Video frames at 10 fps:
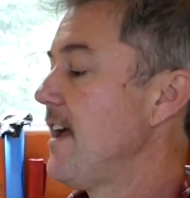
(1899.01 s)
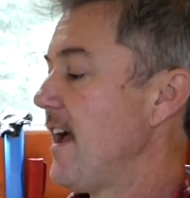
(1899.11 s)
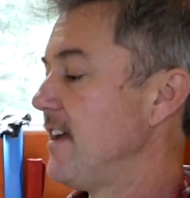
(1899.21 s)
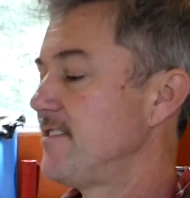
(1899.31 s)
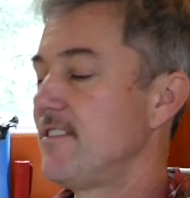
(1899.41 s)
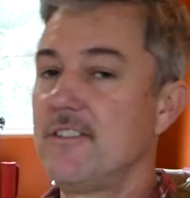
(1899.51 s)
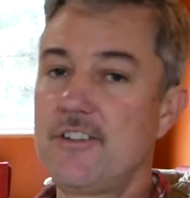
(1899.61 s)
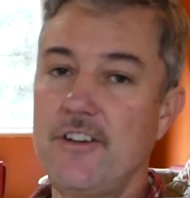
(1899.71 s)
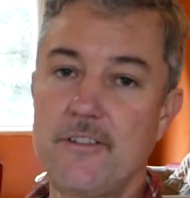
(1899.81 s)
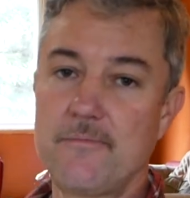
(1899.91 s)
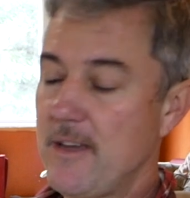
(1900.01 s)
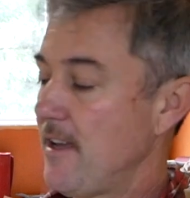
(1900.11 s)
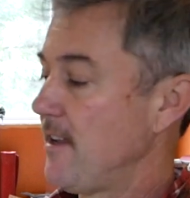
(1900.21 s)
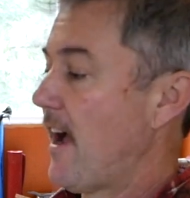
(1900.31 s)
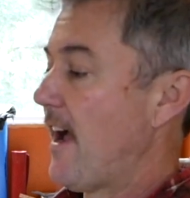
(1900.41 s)
And so
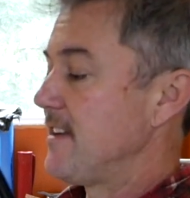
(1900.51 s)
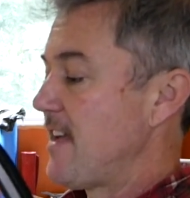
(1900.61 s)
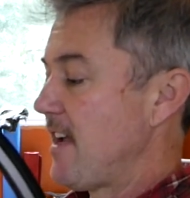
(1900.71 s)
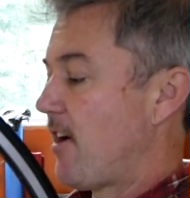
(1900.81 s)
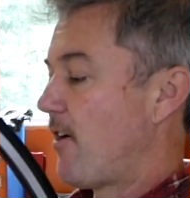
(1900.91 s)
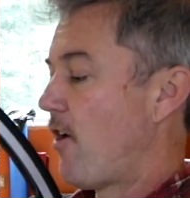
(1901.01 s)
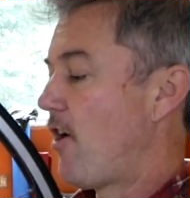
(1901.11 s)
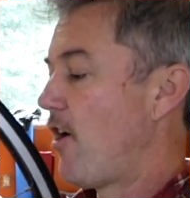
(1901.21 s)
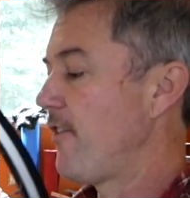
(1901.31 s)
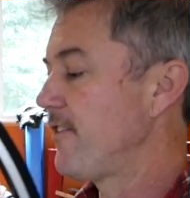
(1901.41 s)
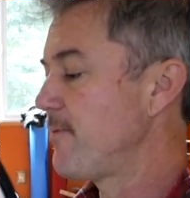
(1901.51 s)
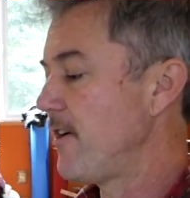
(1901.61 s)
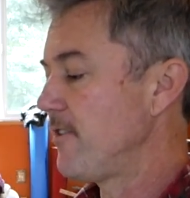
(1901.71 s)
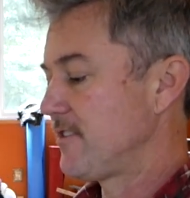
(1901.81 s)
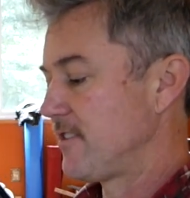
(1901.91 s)
I had to take out all the
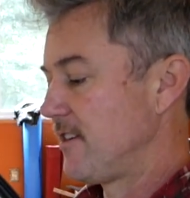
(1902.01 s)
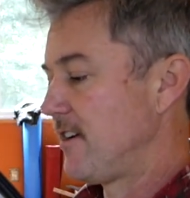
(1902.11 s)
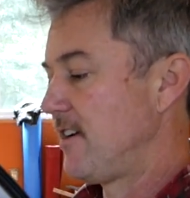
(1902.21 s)
spokes